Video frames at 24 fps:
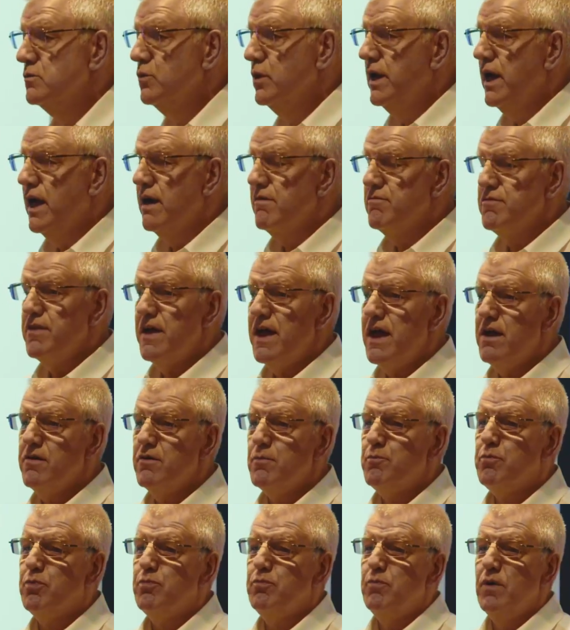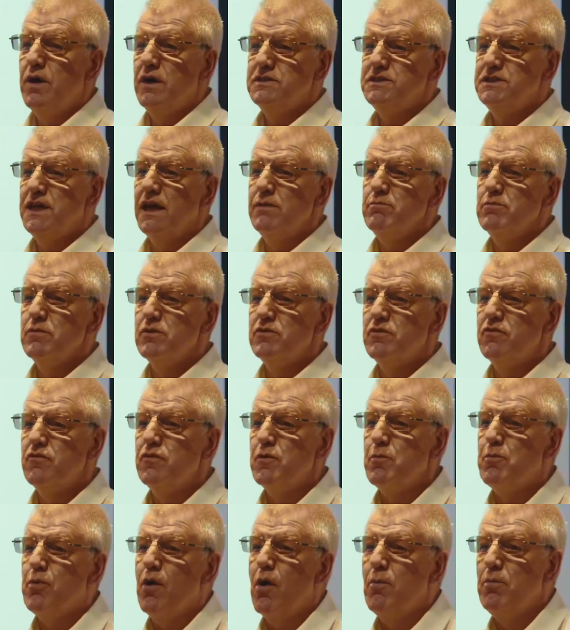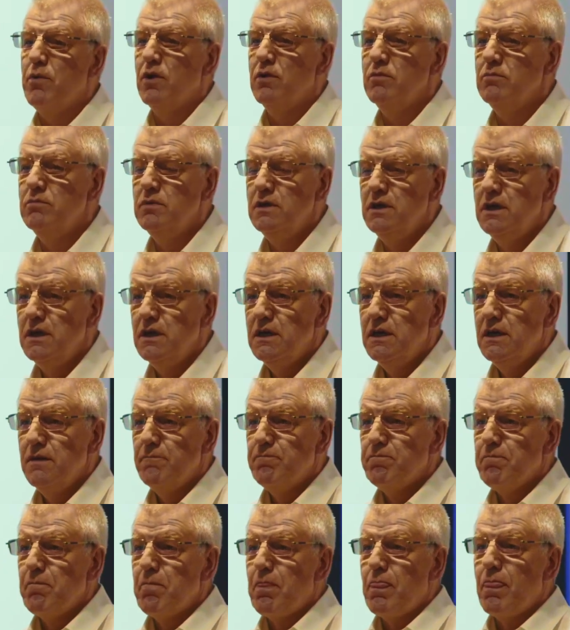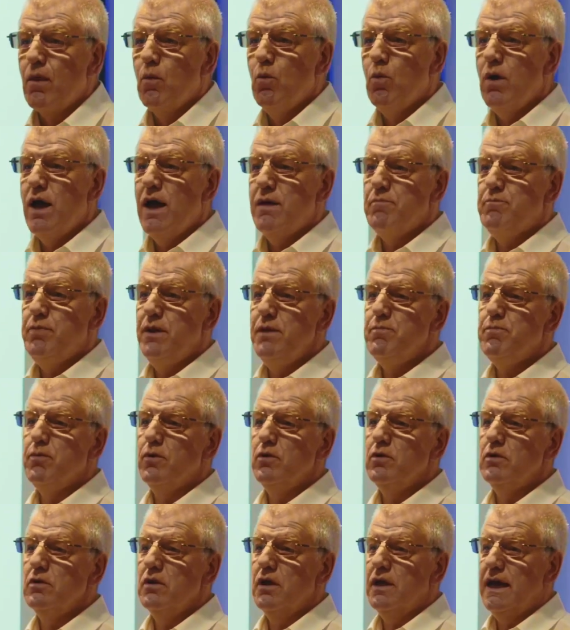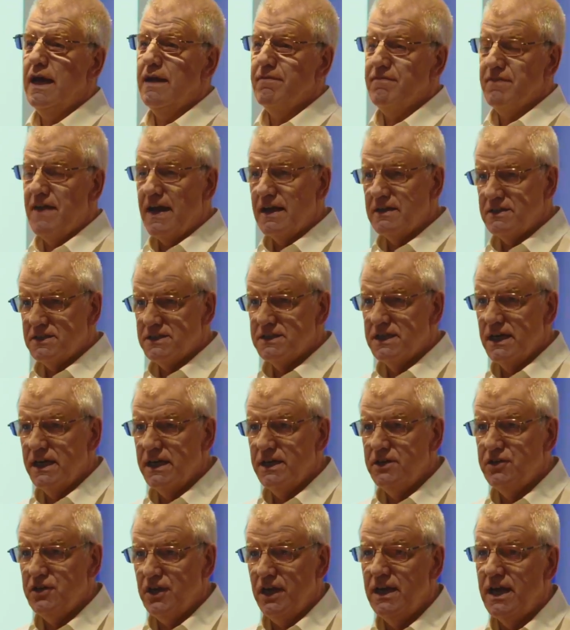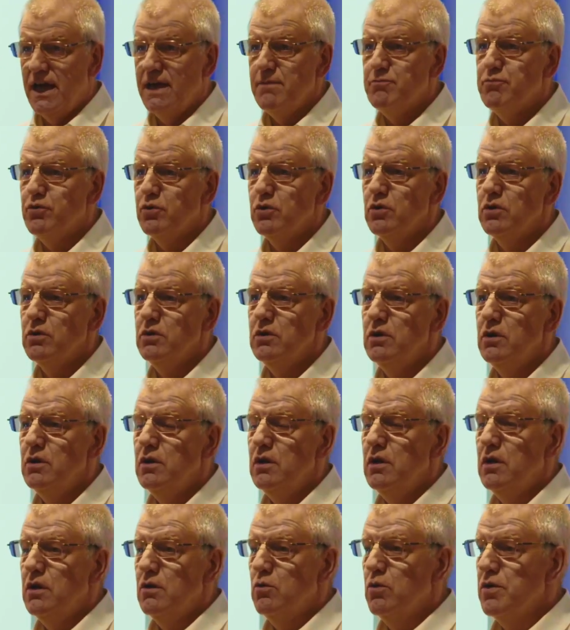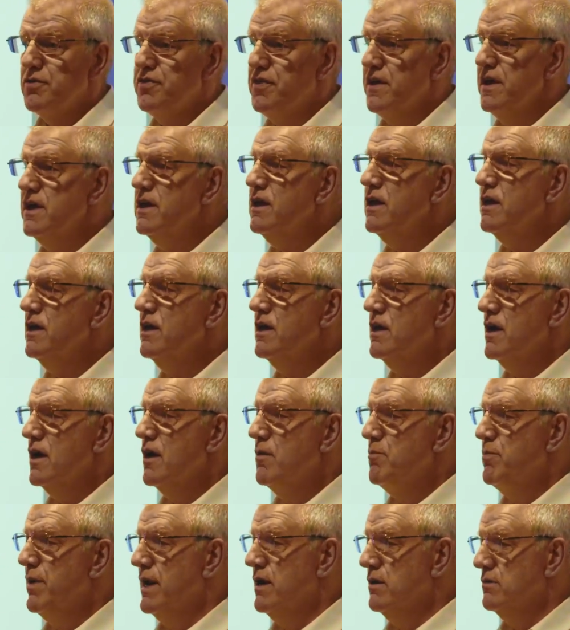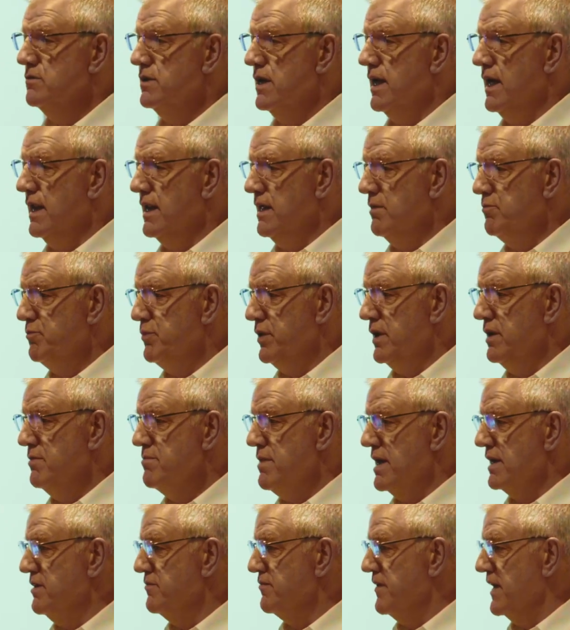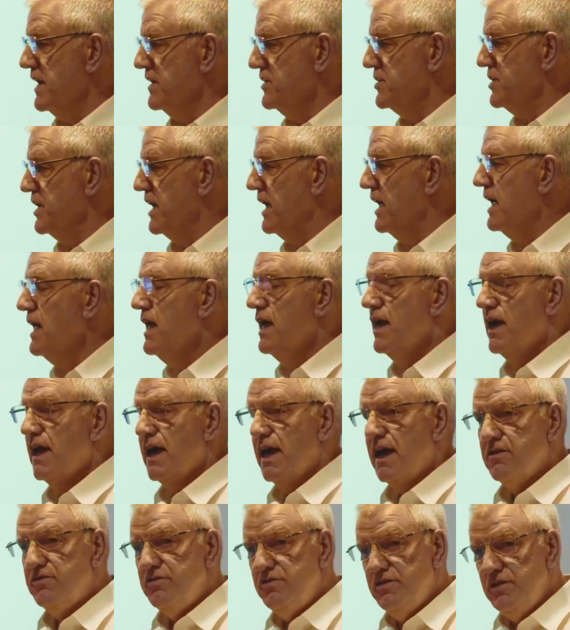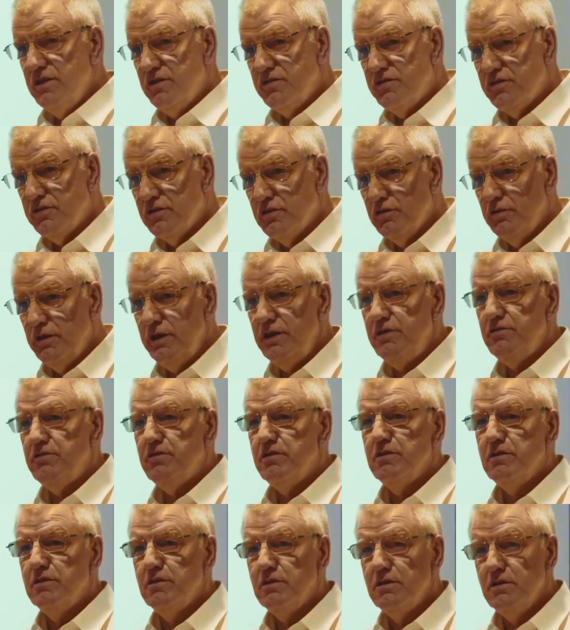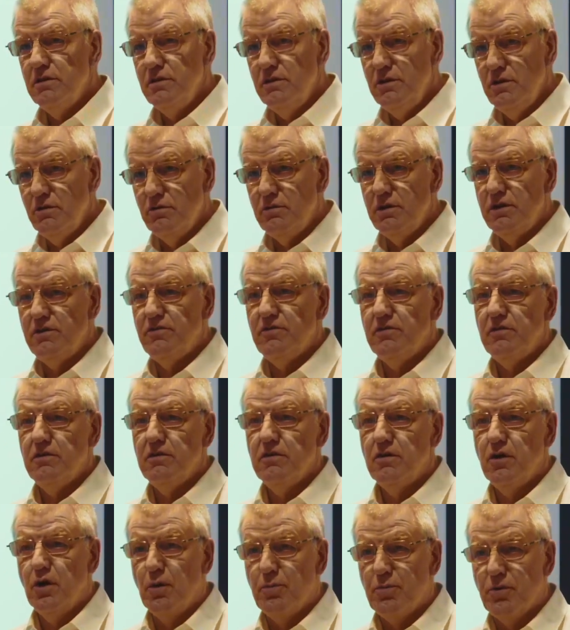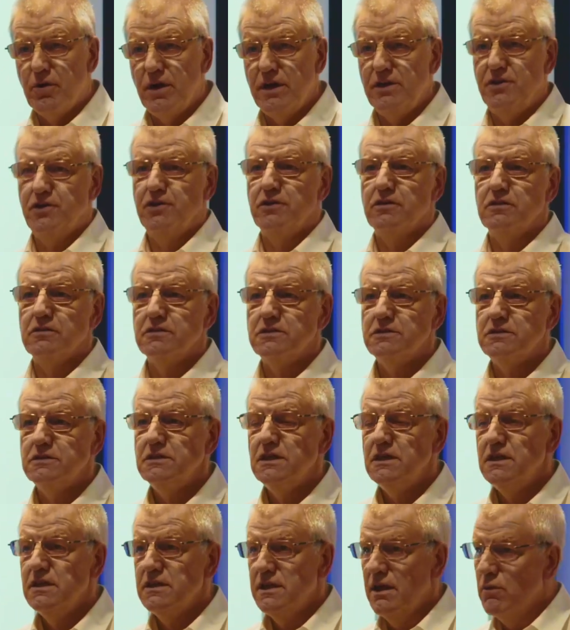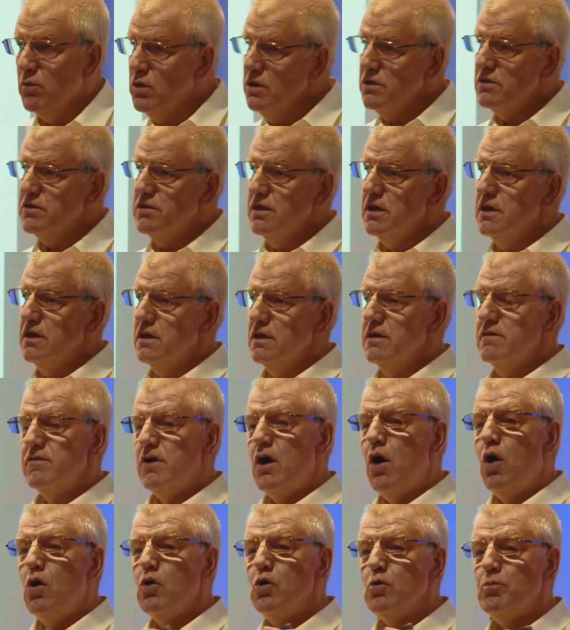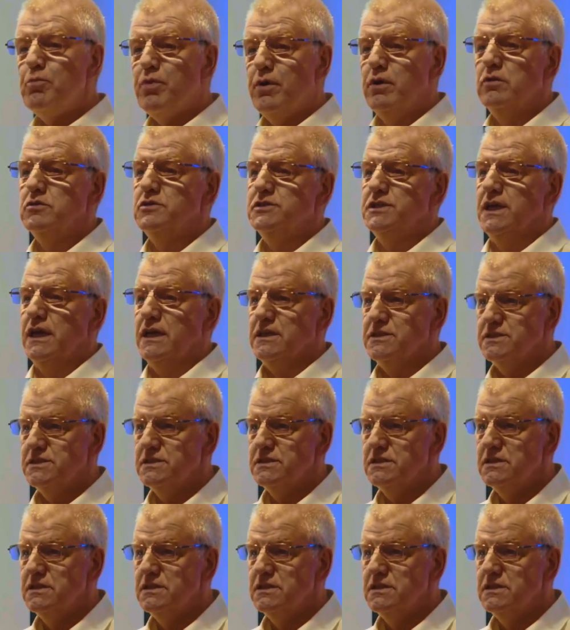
we have there a statement of the problem where people at that stage in April were thinking about LNP manufacture as discrete unit operations. They weren't thinking of a whole process.